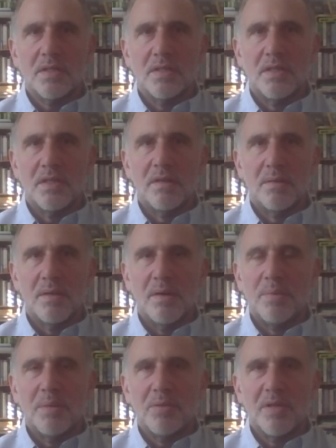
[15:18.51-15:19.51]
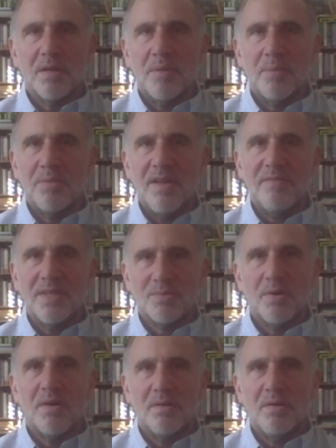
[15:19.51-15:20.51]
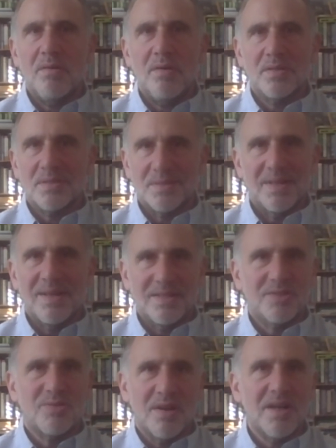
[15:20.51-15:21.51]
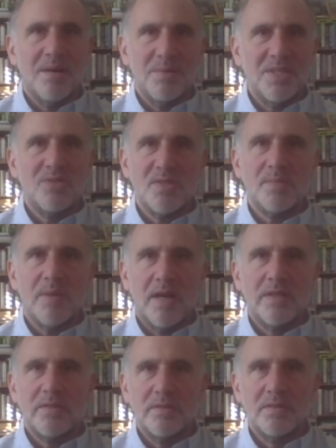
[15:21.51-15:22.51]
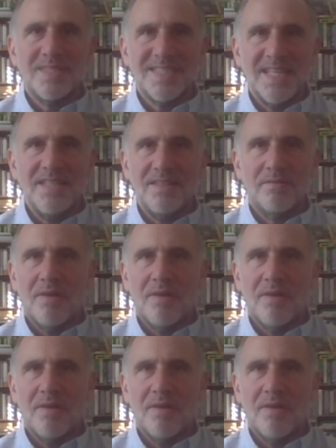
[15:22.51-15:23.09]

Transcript: And people look at me blank-faced. Well, of course, drug companies respond to incentive.